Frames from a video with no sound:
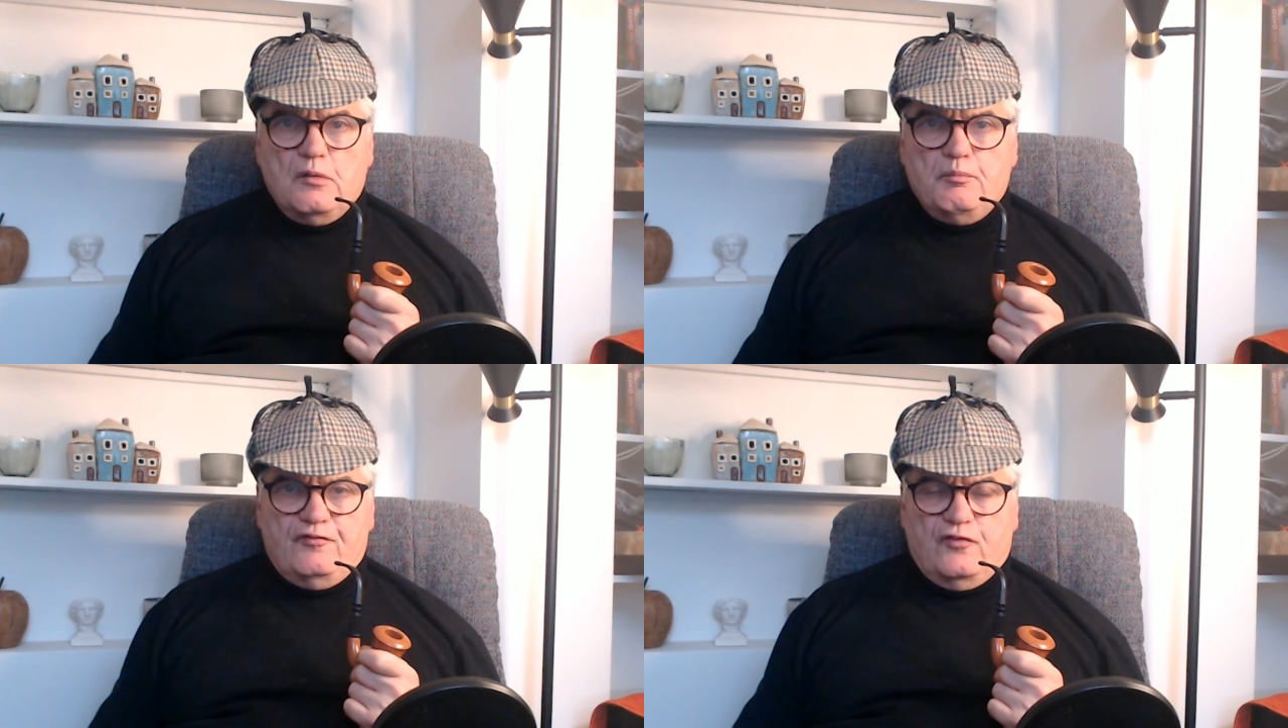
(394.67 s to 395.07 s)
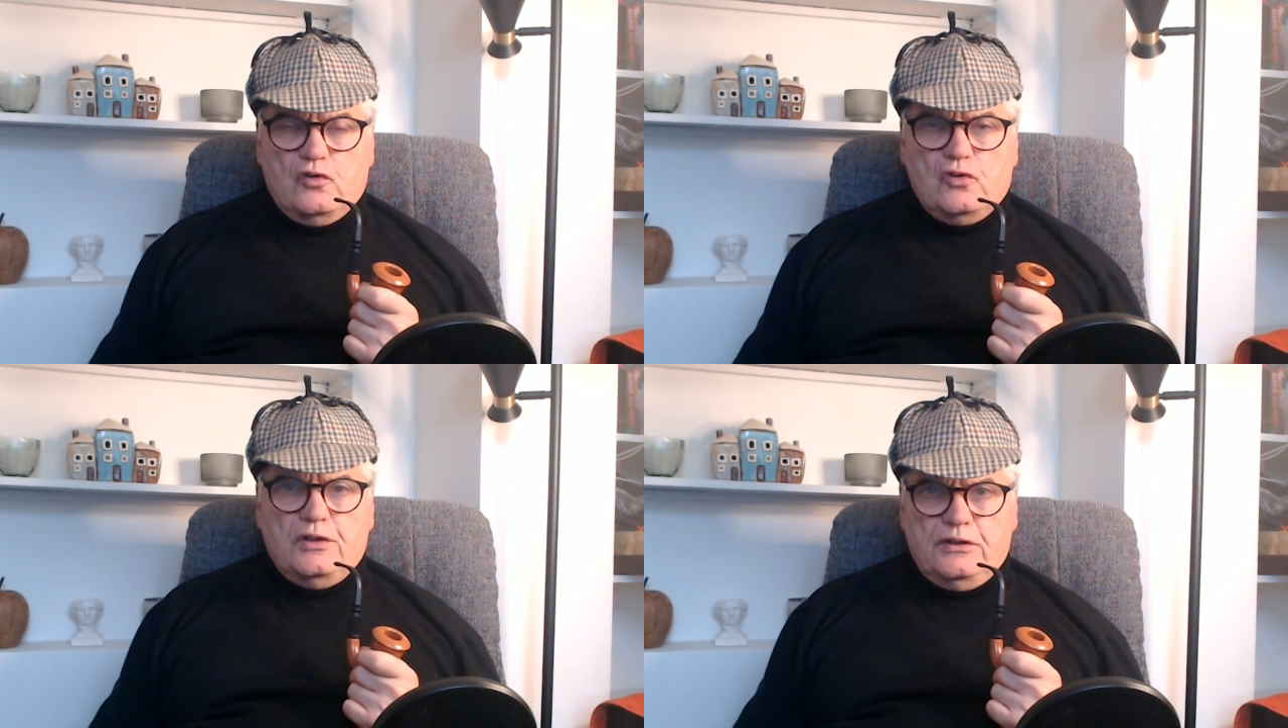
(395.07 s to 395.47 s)

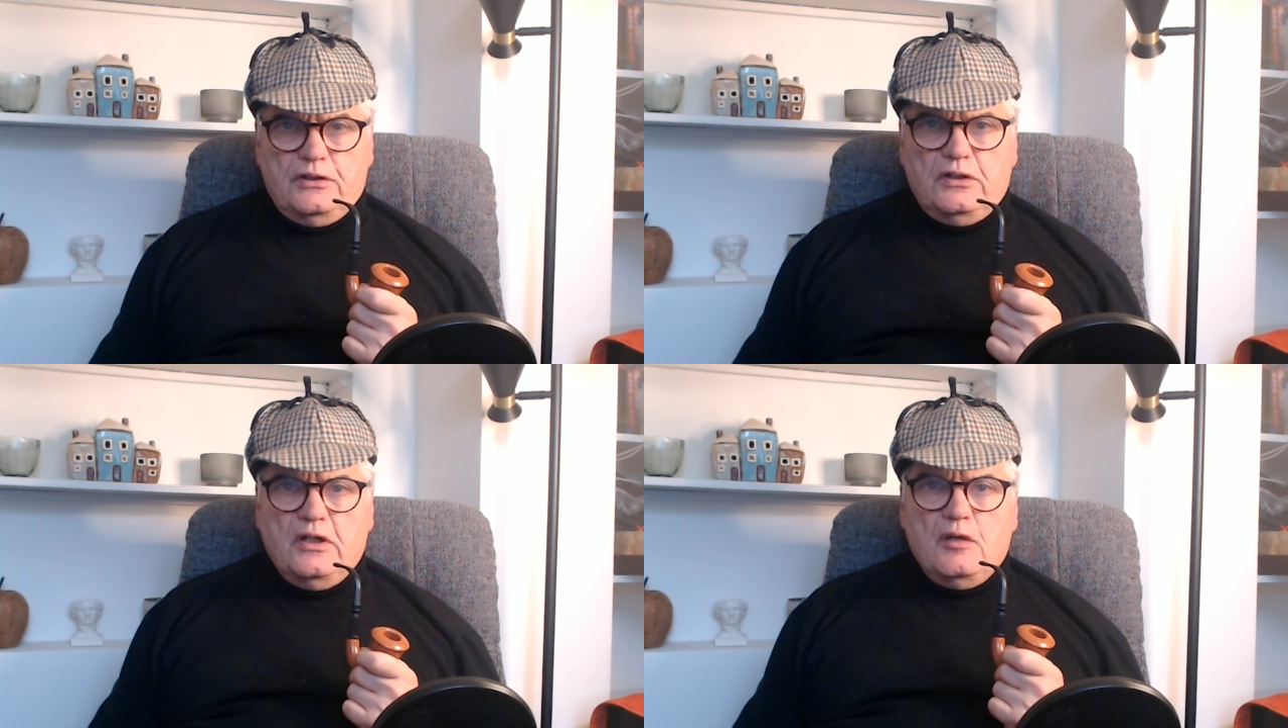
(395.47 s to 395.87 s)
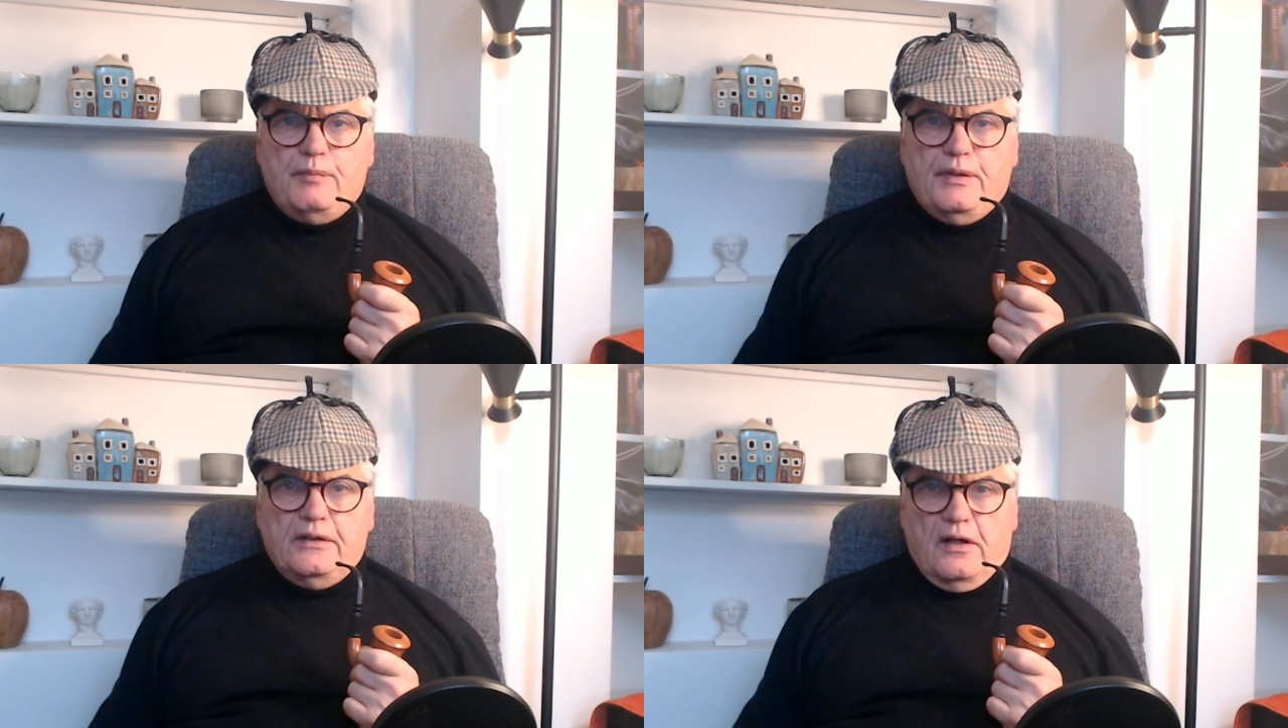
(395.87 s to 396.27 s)
before her
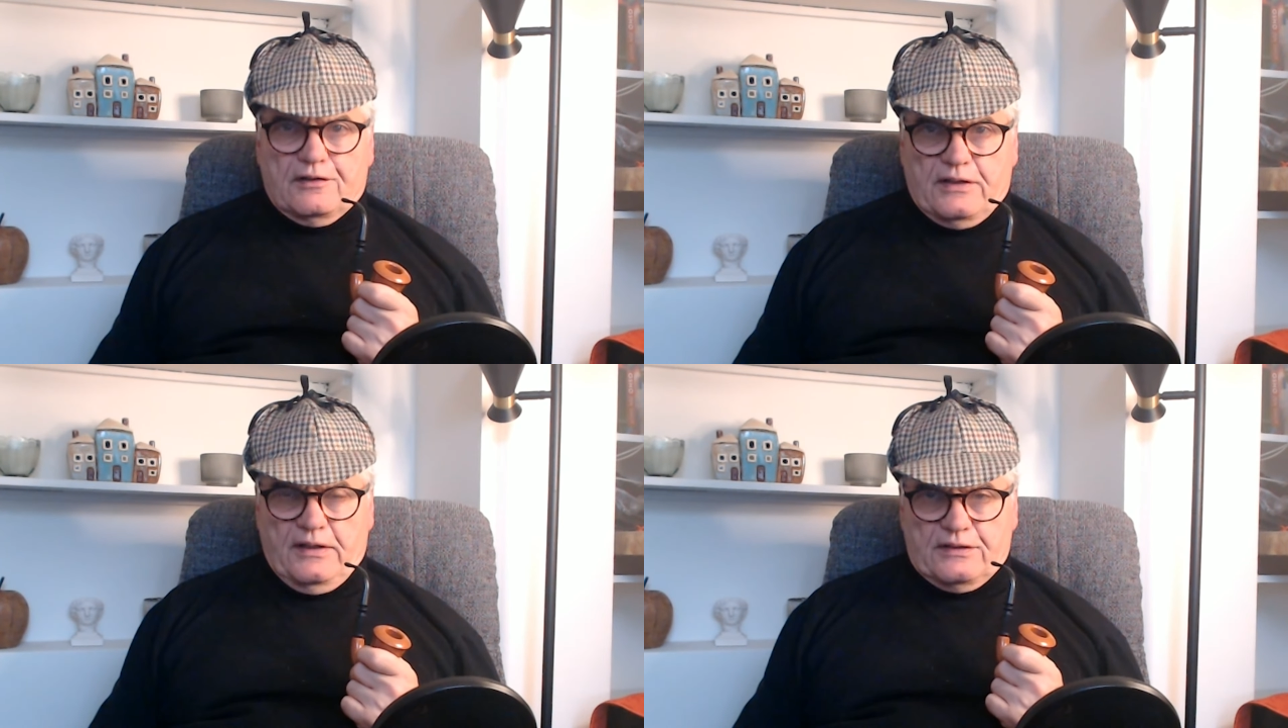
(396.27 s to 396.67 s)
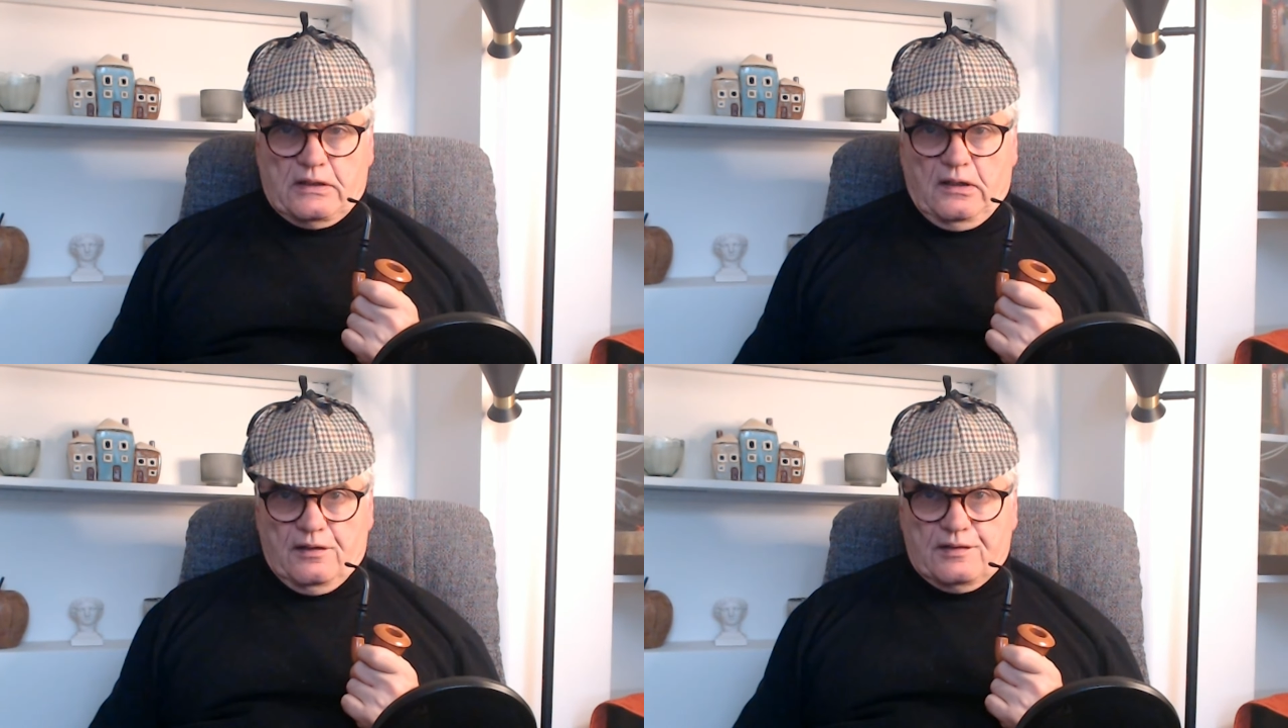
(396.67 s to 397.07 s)
Pilates
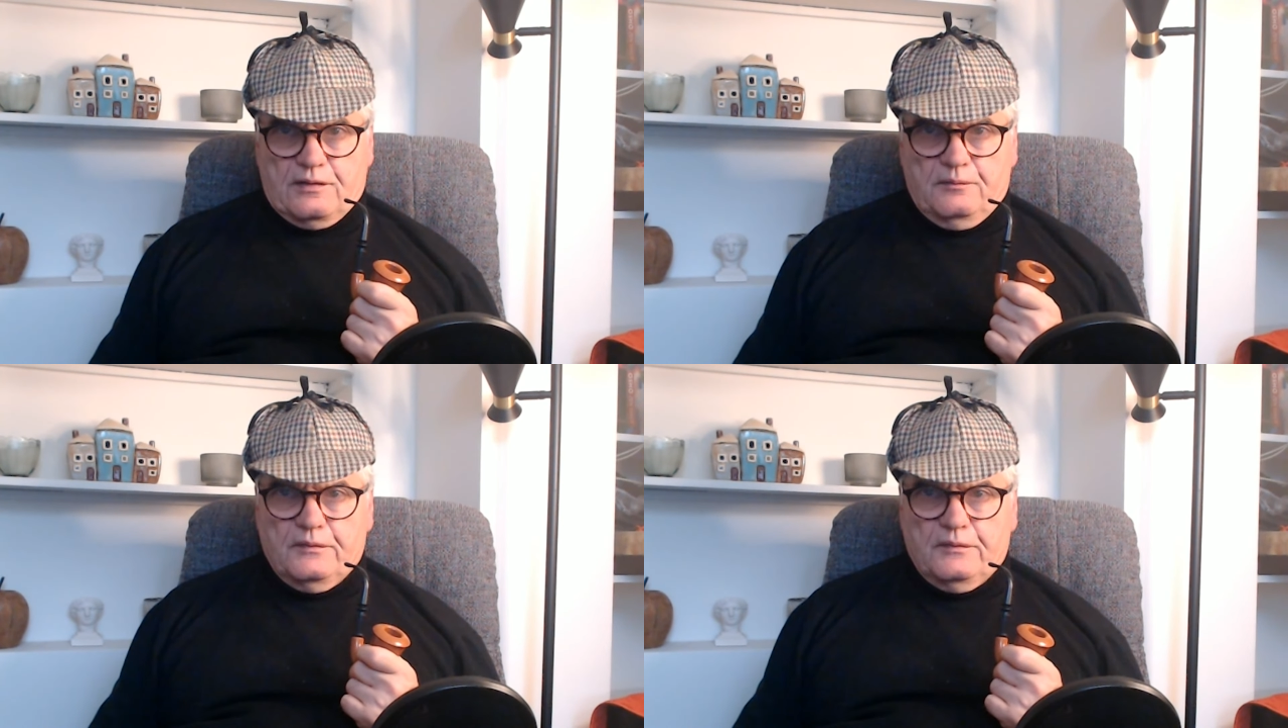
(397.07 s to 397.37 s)
class.